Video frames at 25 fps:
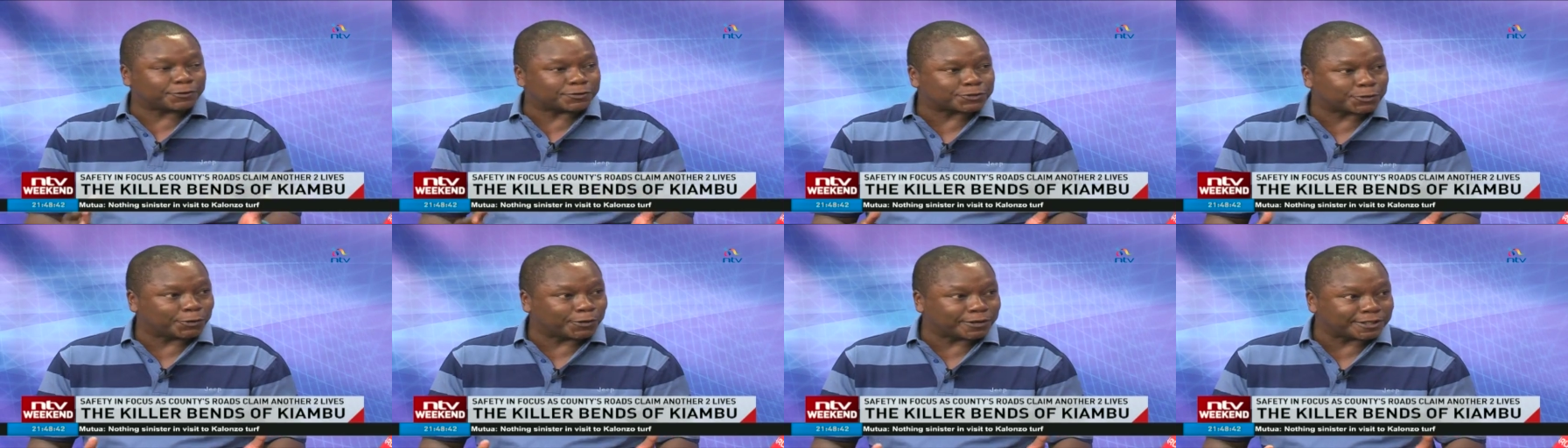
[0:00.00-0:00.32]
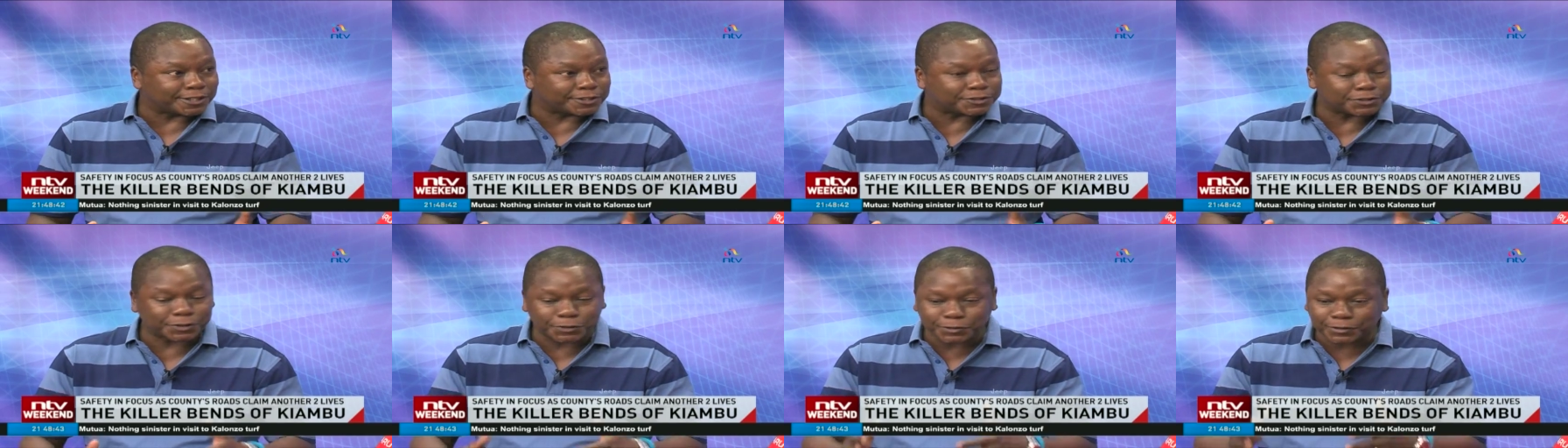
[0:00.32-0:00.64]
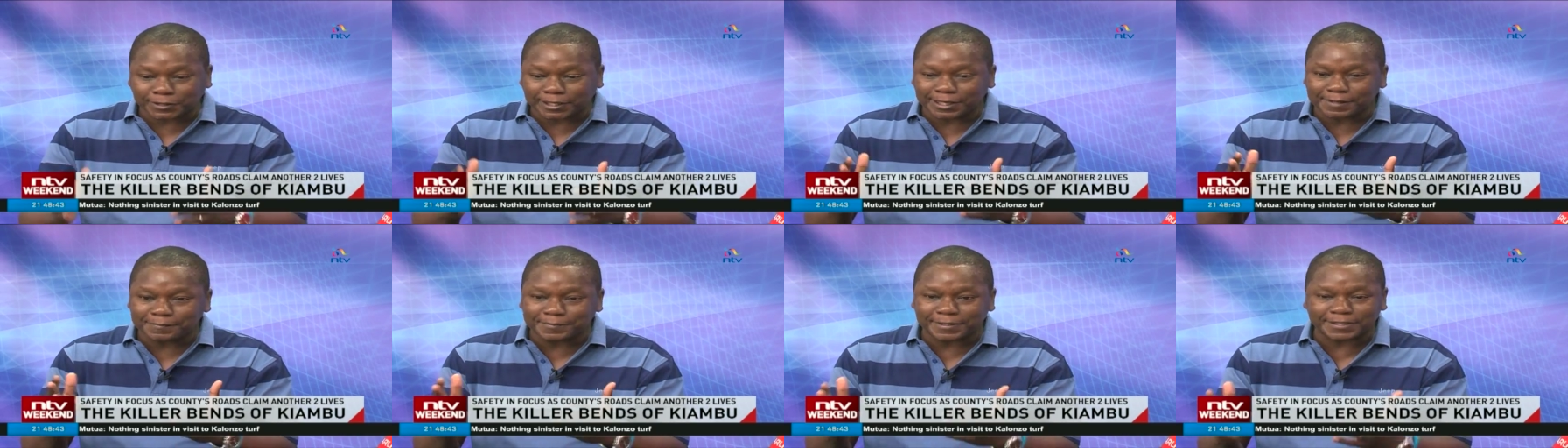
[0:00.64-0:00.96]
those corners. So you
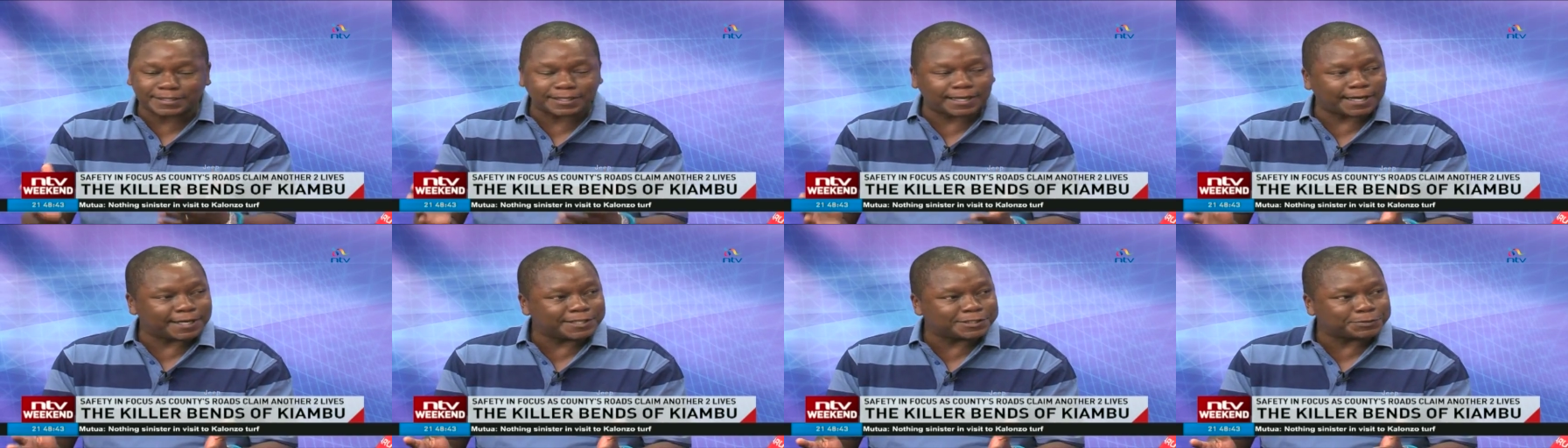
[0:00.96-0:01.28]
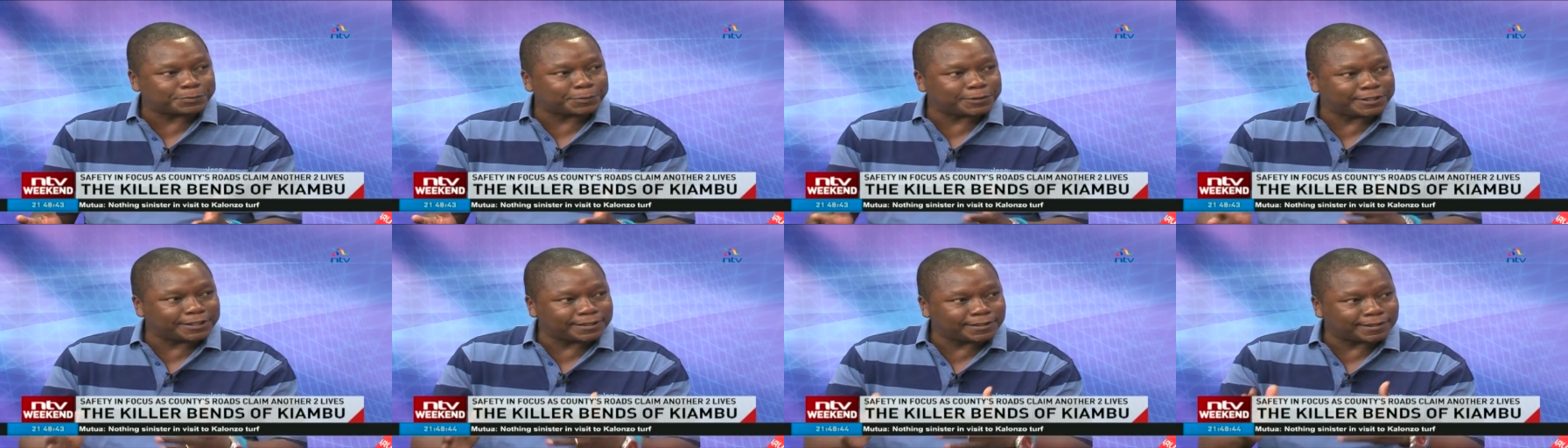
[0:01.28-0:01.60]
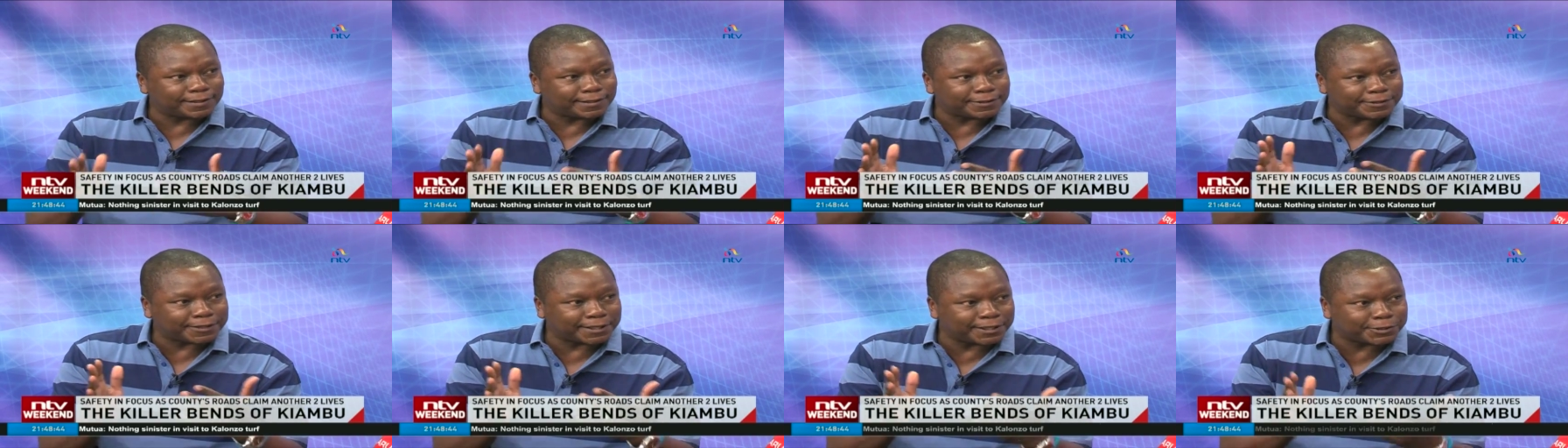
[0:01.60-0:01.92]
come at a high speed,
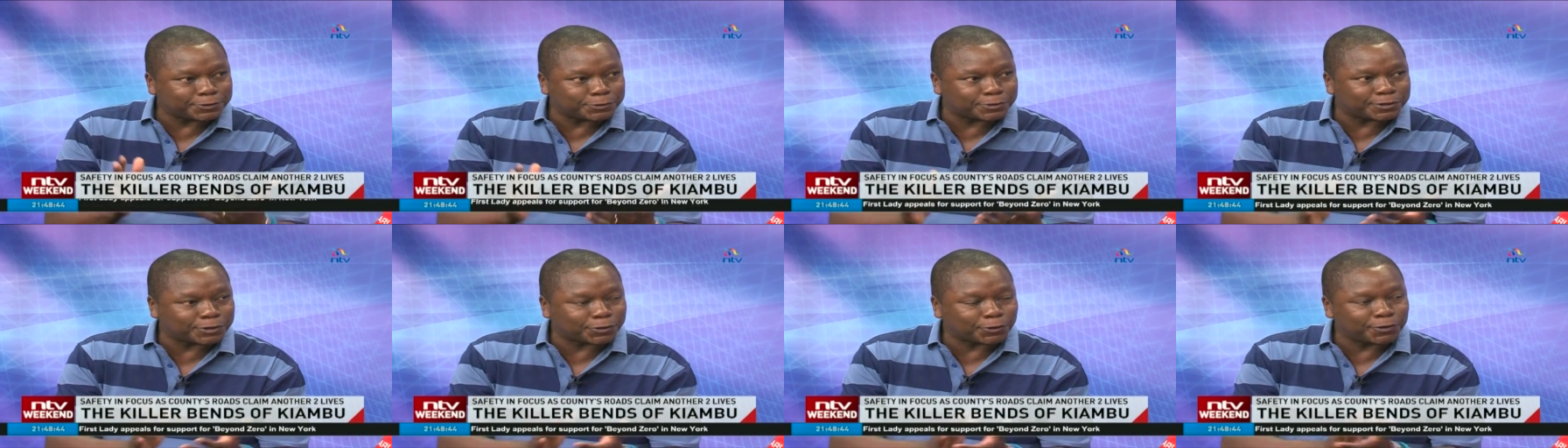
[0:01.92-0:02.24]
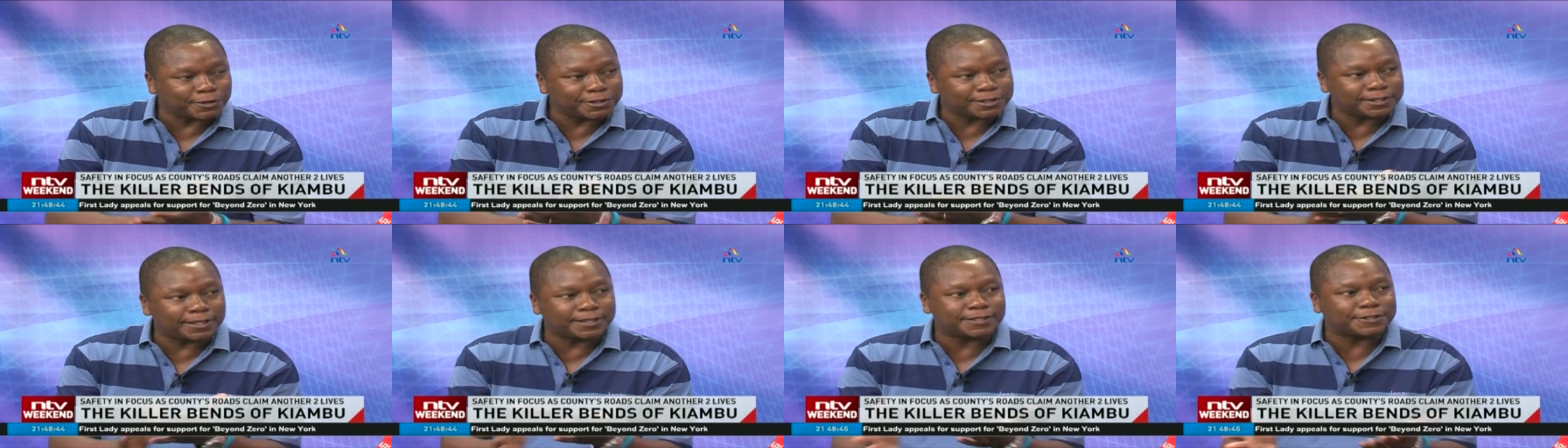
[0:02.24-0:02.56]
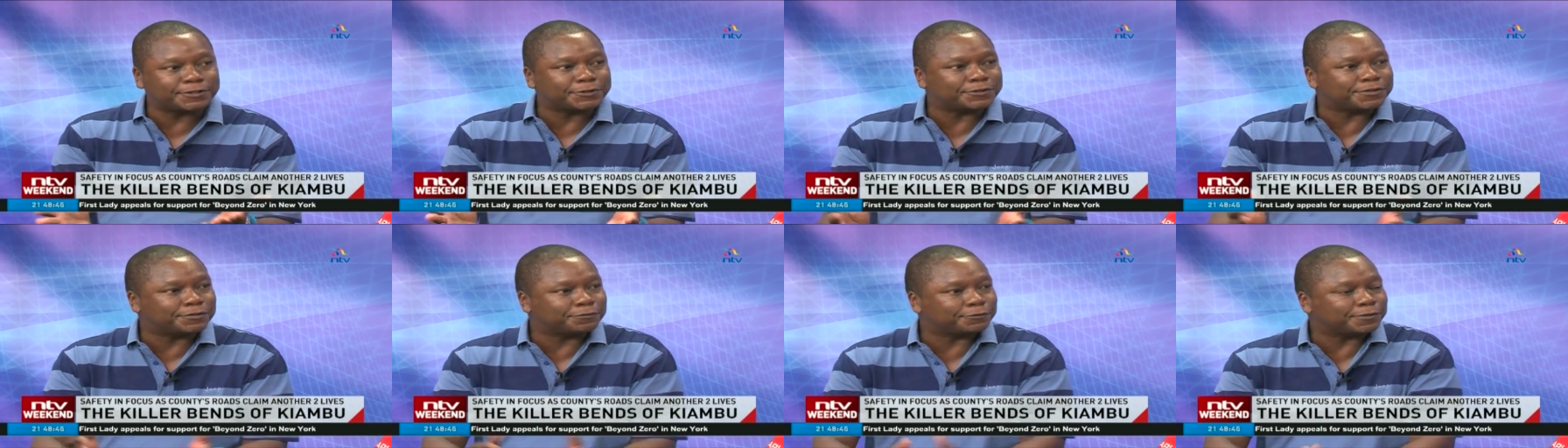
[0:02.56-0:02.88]
you get to the corner,
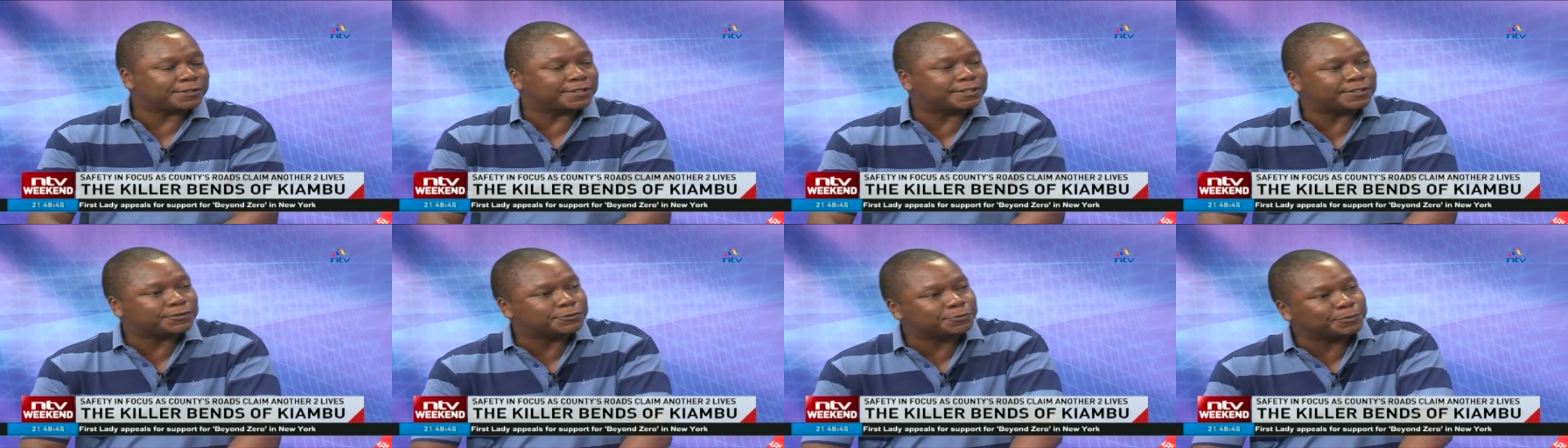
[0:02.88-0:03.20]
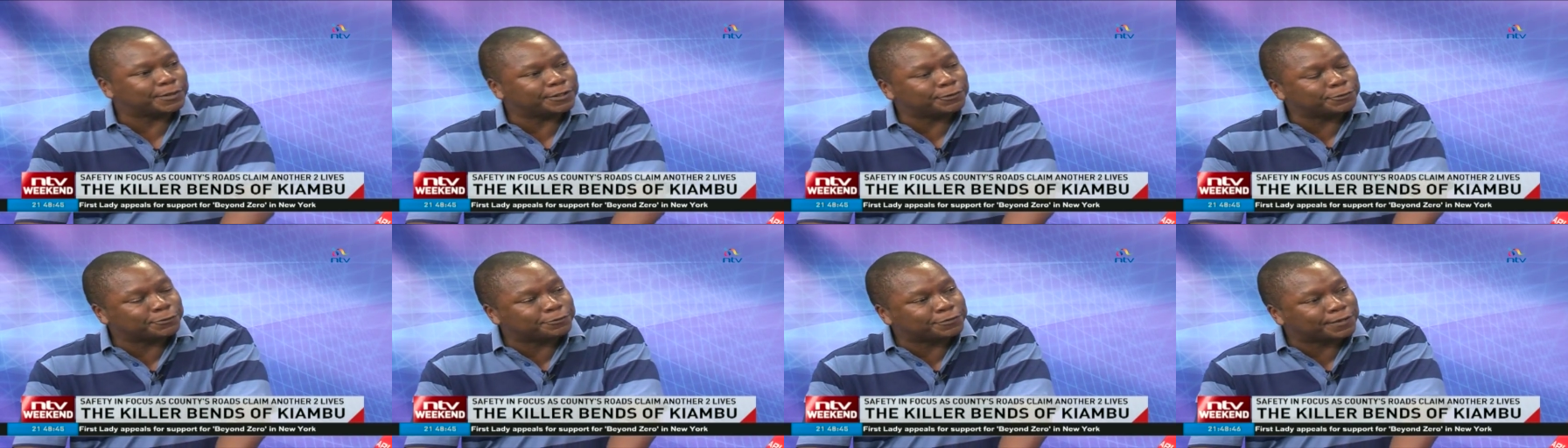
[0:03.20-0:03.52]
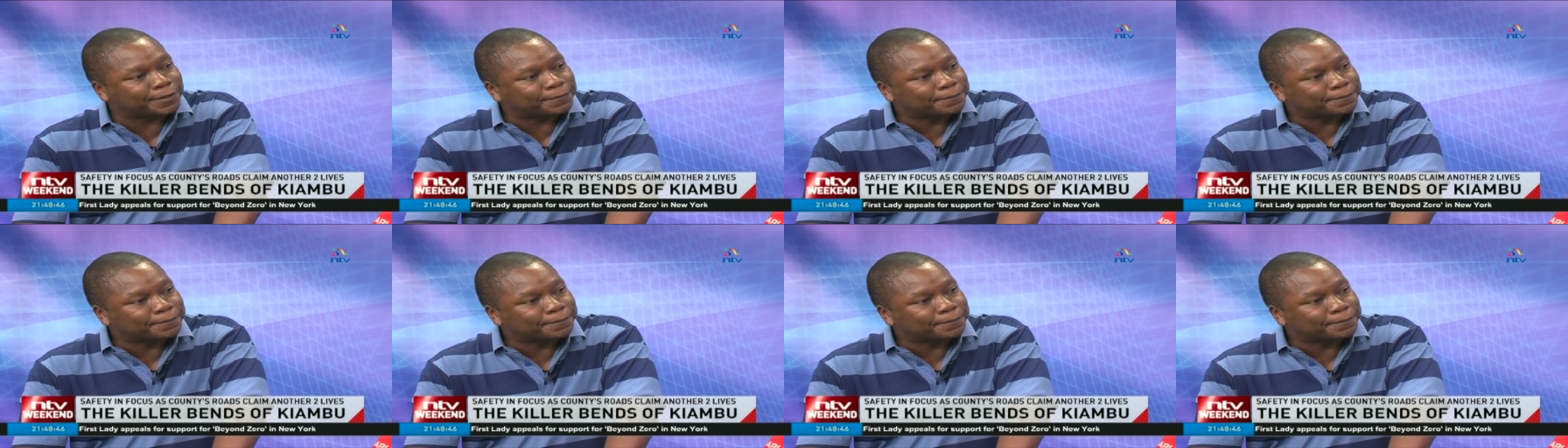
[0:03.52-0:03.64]
and you're defeated to maneuver.